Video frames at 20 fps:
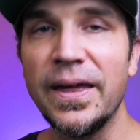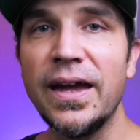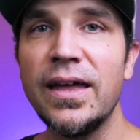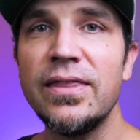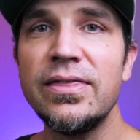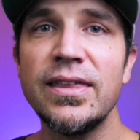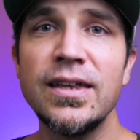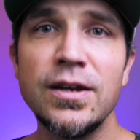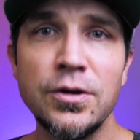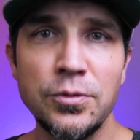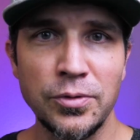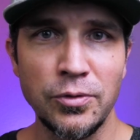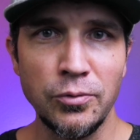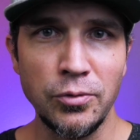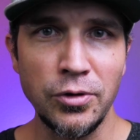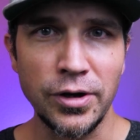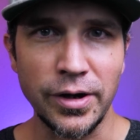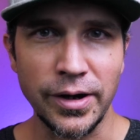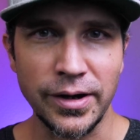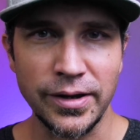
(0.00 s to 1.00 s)
and then it would
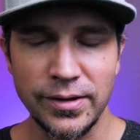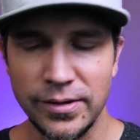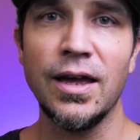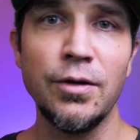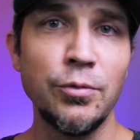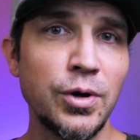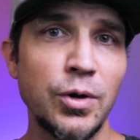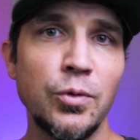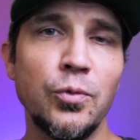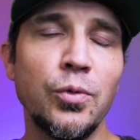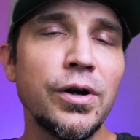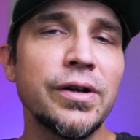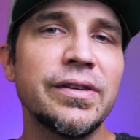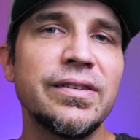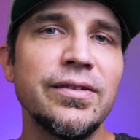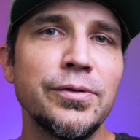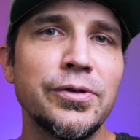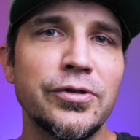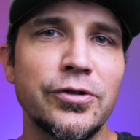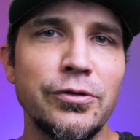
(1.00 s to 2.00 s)
work. And when it
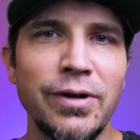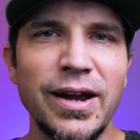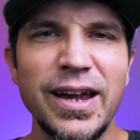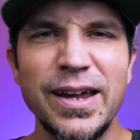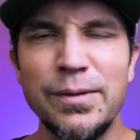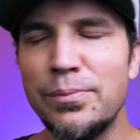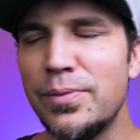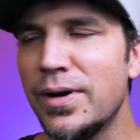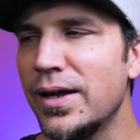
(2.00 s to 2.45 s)
worked, it was great.